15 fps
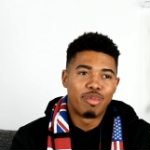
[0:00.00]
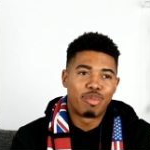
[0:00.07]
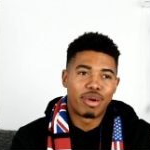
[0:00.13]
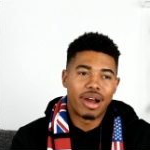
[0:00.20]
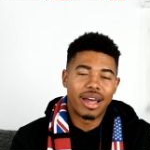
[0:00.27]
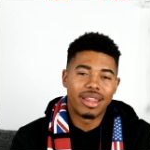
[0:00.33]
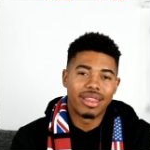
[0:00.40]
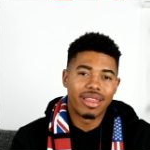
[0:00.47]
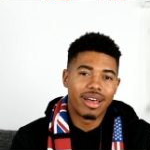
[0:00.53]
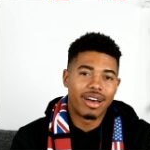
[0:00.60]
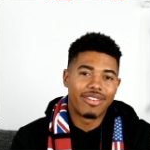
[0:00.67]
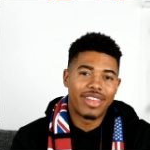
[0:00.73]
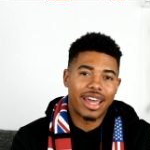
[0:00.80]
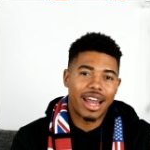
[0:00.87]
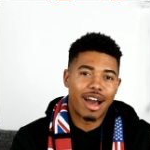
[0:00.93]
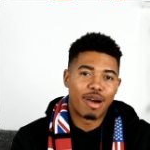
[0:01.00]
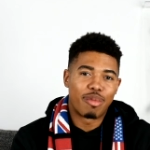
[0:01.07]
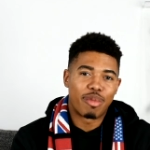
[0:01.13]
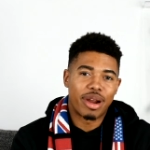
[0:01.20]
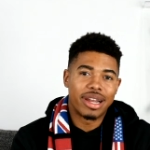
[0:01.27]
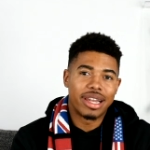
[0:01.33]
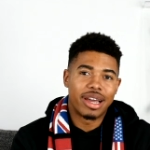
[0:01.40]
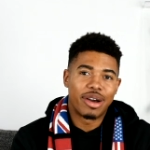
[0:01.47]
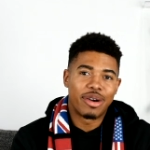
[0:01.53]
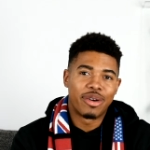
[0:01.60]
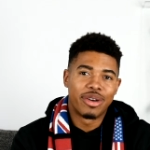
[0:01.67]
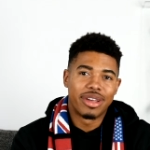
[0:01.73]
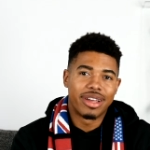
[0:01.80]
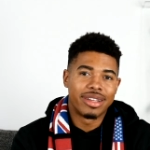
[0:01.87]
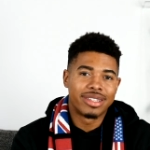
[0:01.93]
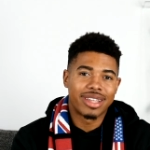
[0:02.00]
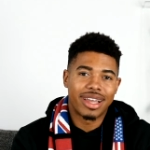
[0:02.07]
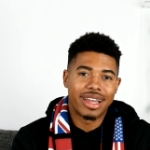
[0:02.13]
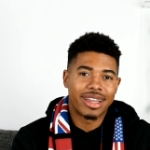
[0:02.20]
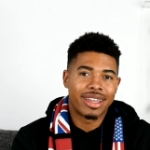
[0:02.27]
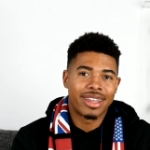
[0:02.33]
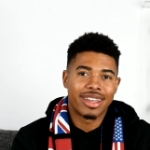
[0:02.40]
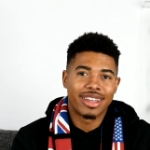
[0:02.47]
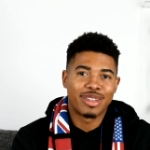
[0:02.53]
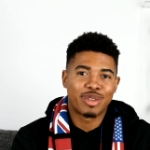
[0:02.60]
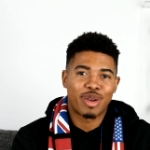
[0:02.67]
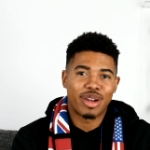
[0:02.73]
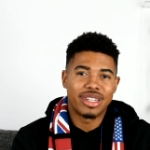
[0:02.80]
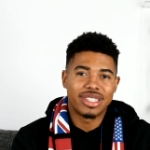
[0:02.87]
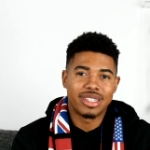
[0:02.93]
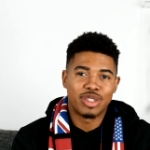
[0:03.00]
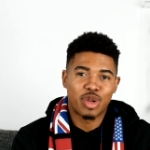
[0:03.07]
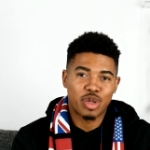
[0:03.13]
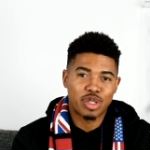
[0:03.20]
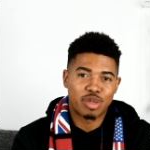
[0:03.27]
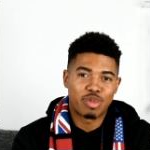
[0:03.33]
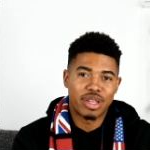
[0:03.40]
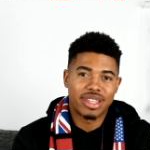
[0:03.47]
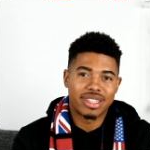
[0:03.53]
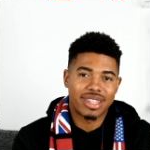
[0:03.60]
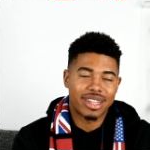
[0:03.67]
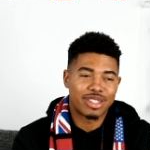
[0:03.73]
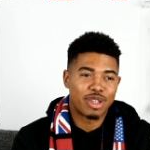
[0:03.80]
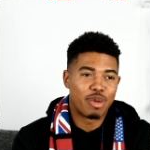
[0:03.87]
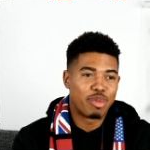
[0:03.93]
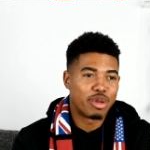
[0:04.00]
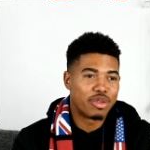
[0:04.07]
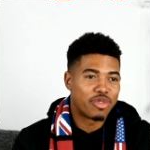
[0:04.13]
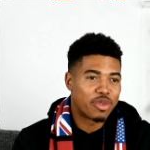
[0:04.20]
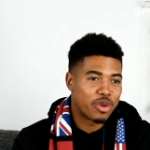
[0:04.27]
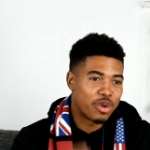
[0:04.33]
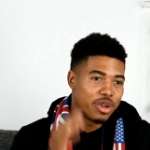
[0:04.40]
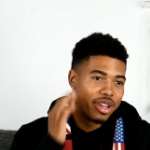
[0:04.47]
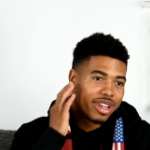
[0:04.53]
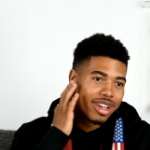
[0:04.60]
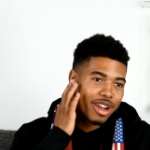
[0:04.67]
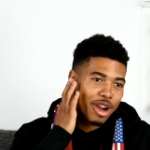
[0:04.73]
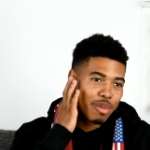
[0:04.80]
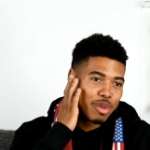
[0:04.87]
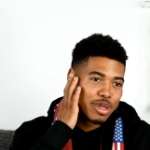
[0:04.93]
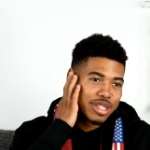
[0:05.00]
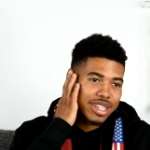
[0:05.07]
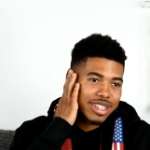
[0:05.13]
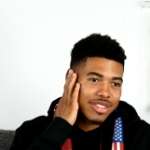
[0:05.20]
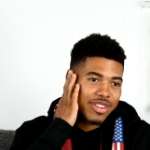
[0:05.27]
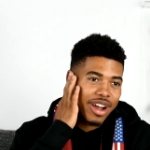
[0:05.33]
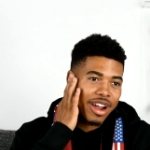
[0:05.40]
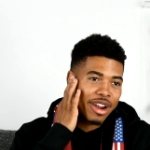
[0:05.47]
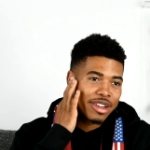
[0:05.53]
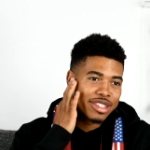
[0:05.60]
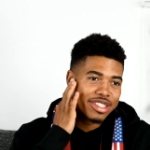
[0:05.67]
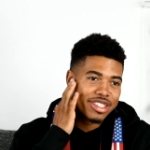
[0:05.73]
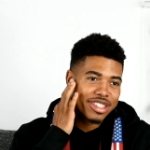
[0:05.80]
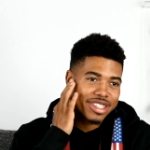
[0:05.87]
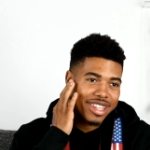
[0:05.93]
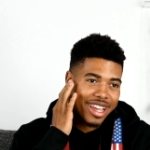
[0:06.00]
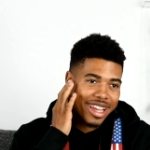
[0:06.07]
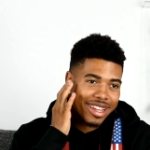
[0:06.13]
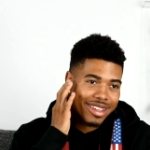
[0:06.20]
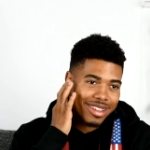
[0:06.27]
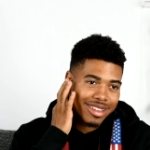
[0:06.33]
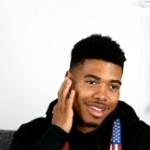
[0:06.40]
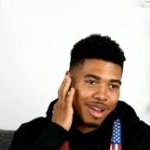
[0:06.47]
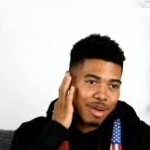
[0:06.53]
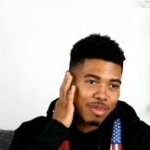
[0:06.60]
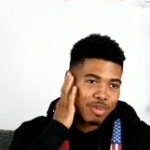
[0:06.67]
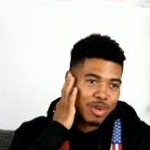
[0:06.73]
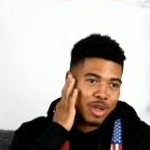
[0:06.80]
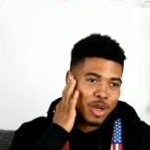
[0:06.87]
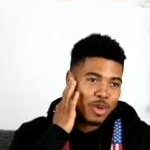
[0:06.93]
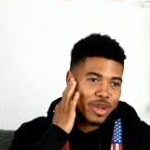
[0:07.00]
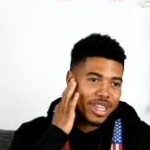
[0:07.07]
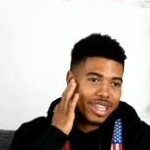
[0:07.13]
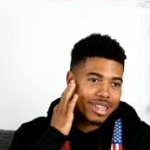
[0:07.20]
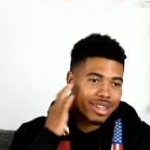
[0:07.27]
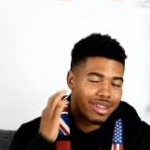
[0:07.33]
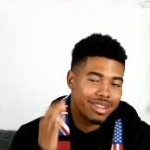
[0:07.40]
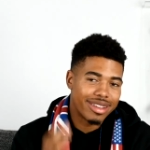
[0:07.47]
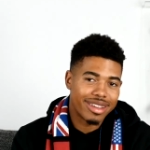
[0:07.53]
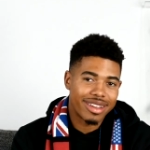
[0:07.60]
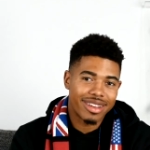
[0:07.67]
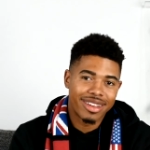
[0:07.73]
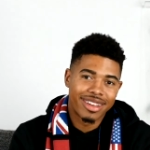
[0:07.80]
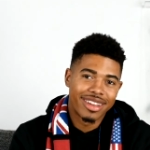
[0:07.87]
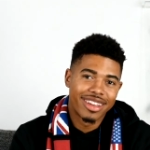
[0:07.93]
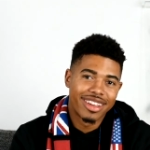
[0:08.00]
bro, I love that album right now. It's like, it's crazy. Georgia Smith is like so beautiful. Her music is fire. She's just like a queen. Yeah.